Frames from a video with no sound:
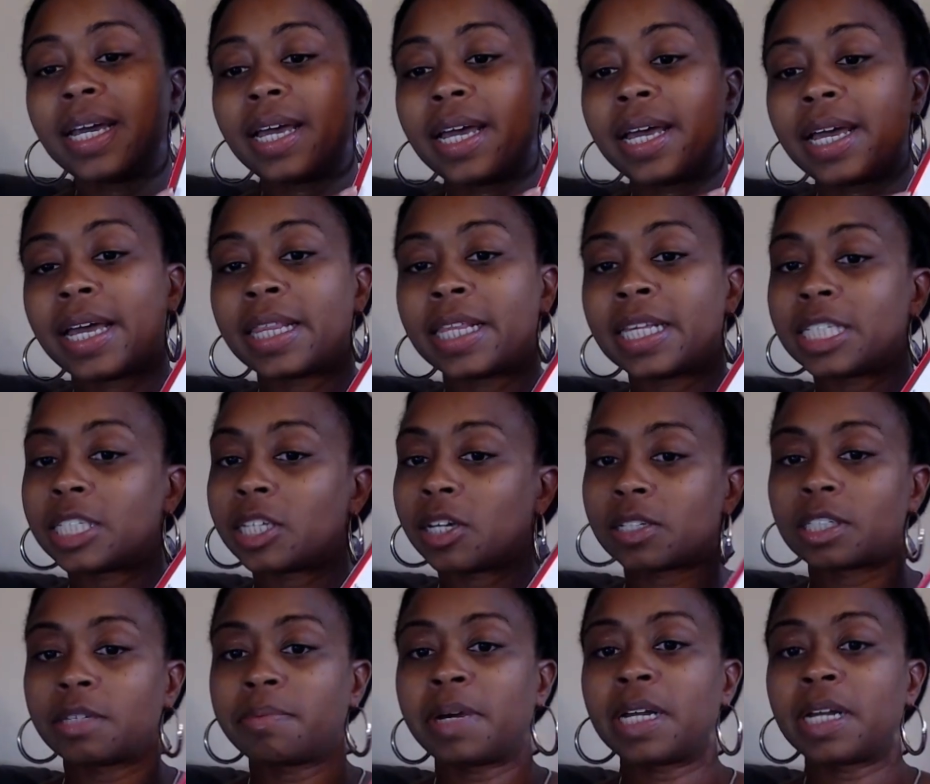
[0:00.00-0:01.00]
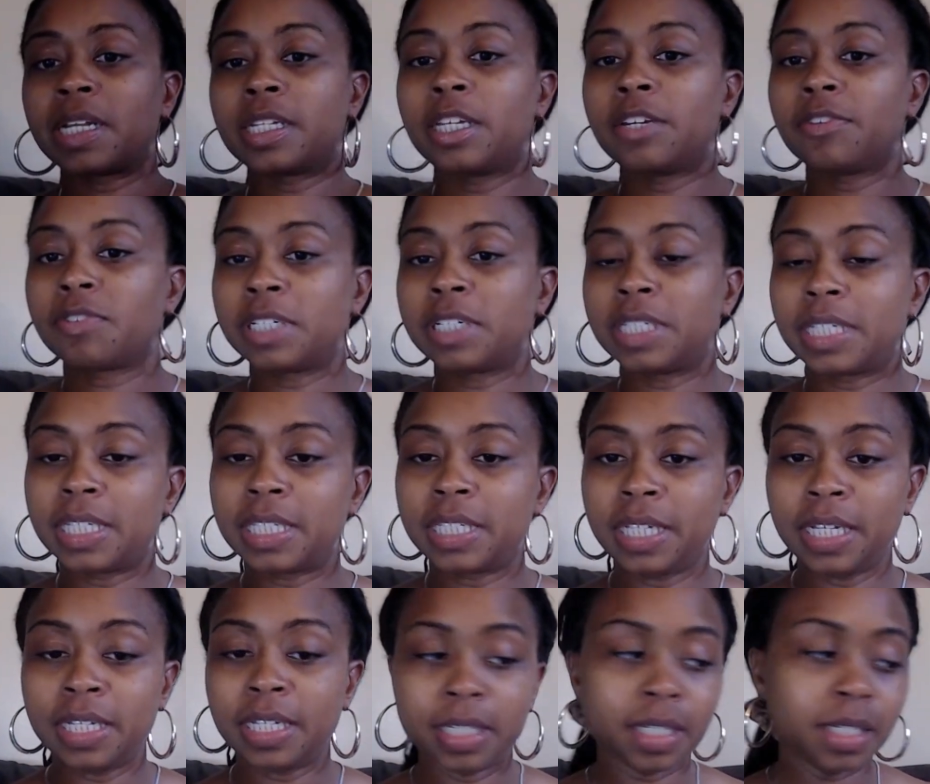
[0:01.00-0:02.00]
And this talks about the different
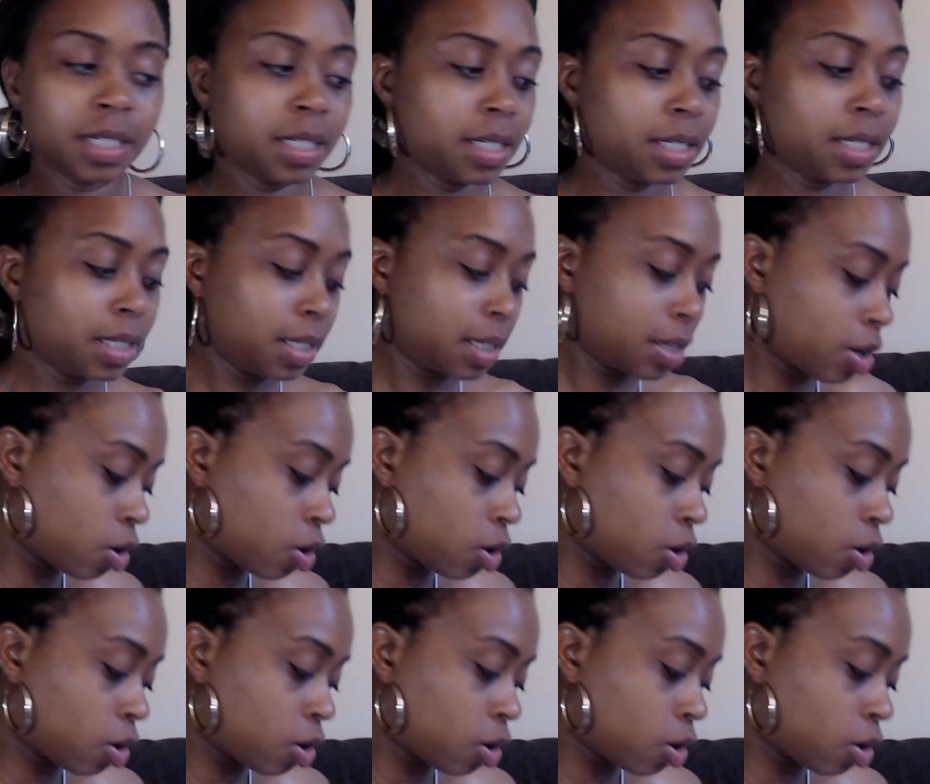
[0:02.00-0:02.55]
diseases.